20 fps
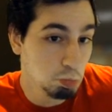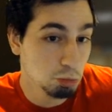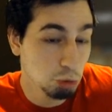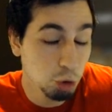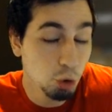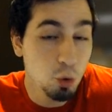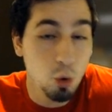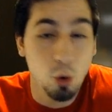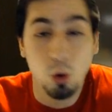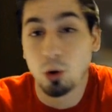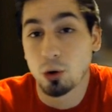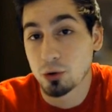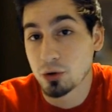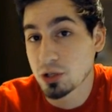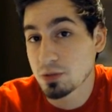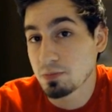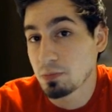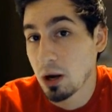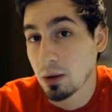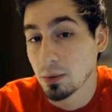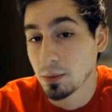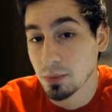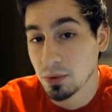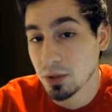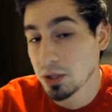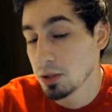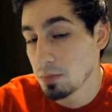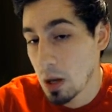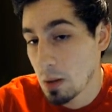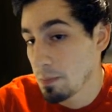Loot Hoarder is
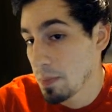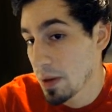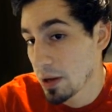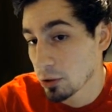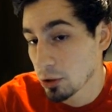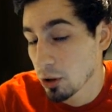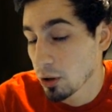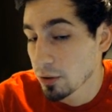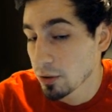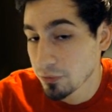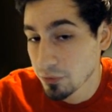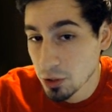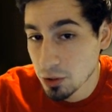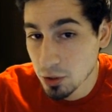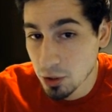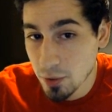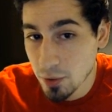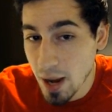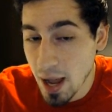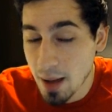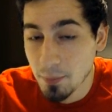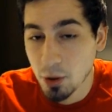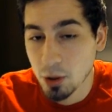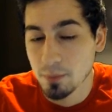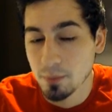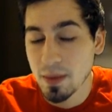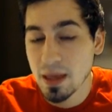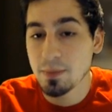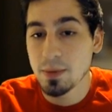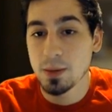probably a better card for you to grab.
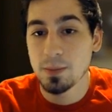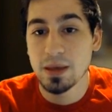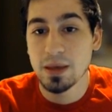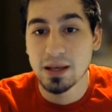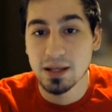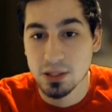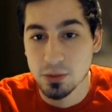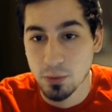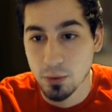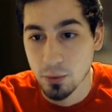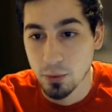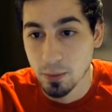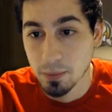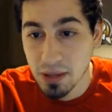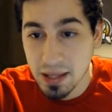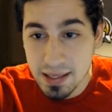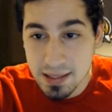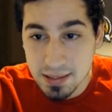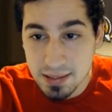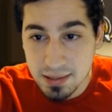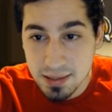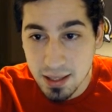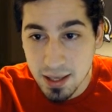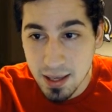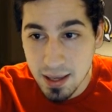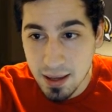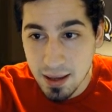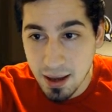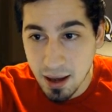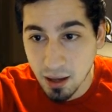Or maybe because we replaced
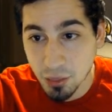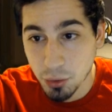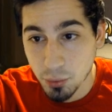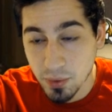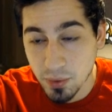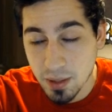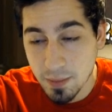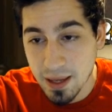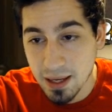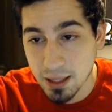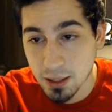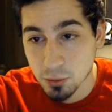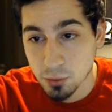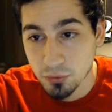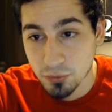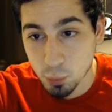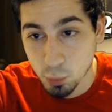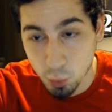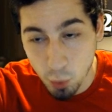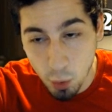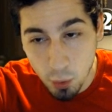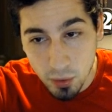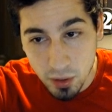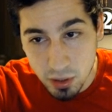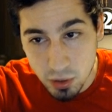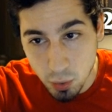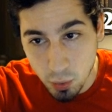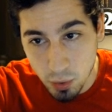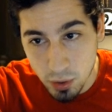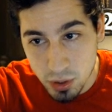a 3 mana
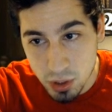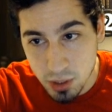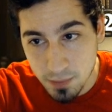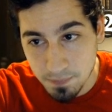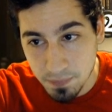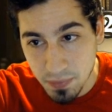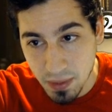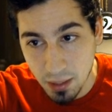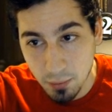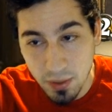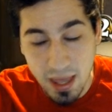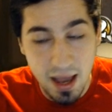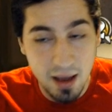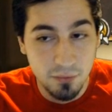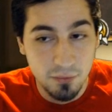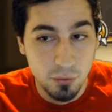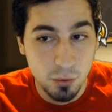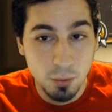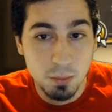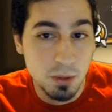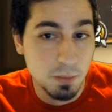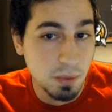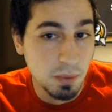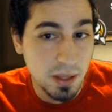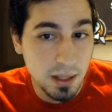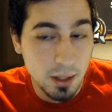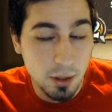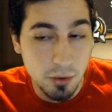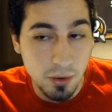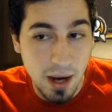Roaring Torch and we have room to
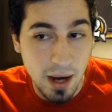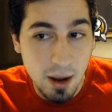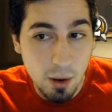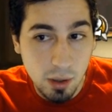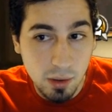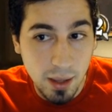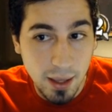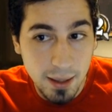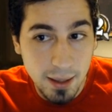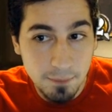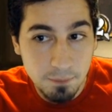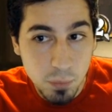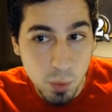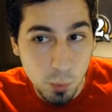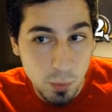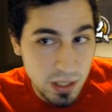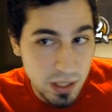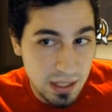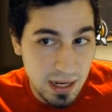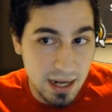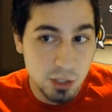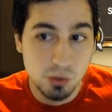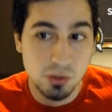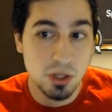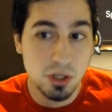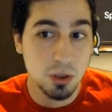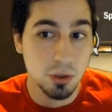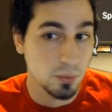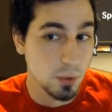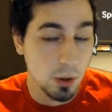play another Alkalite, we could
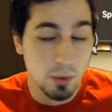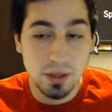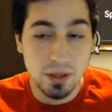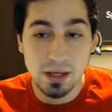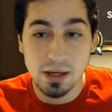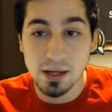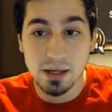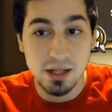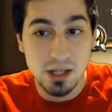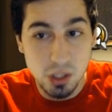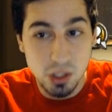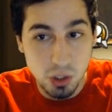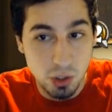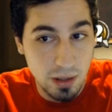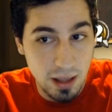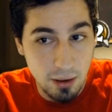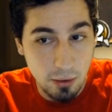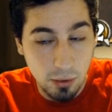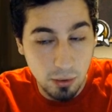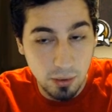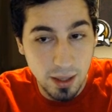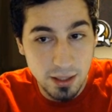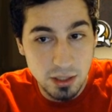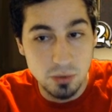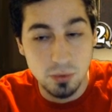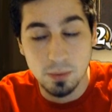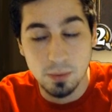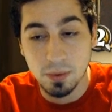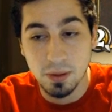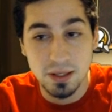actually throw in an additional Alkalite
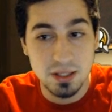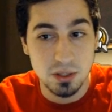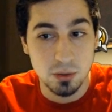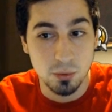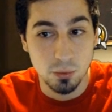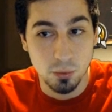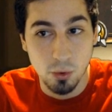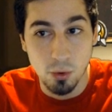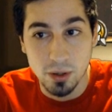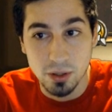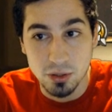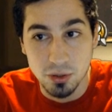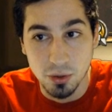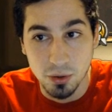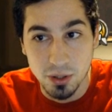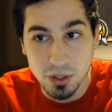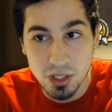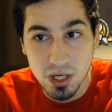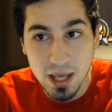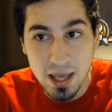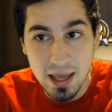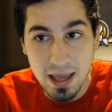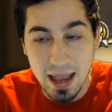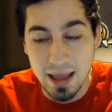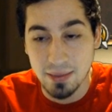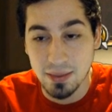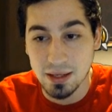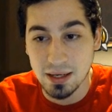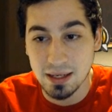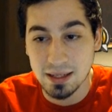to replace the Roaring Torch,
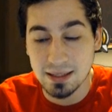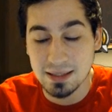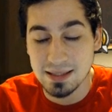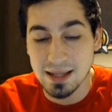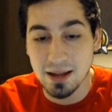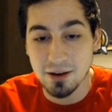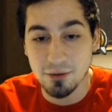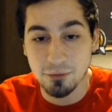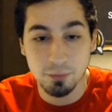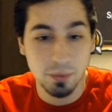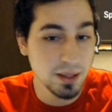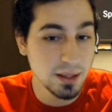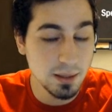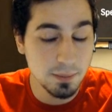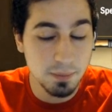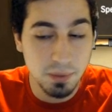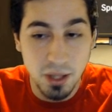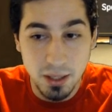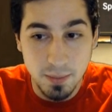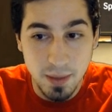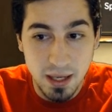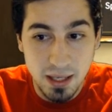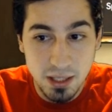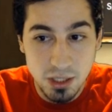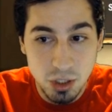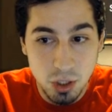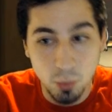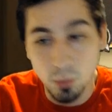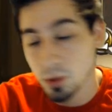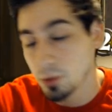and then instead of playing the Blood
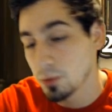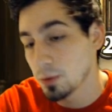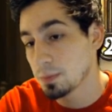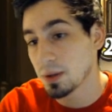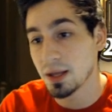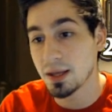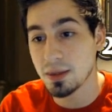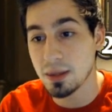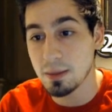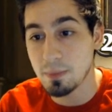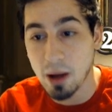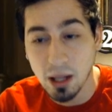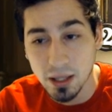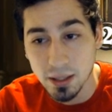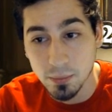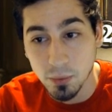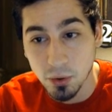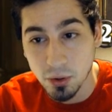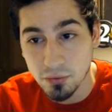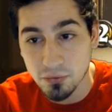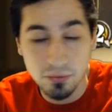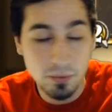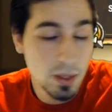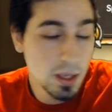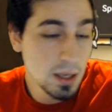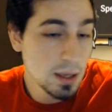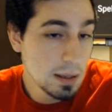Mage, we would play the Polymorph.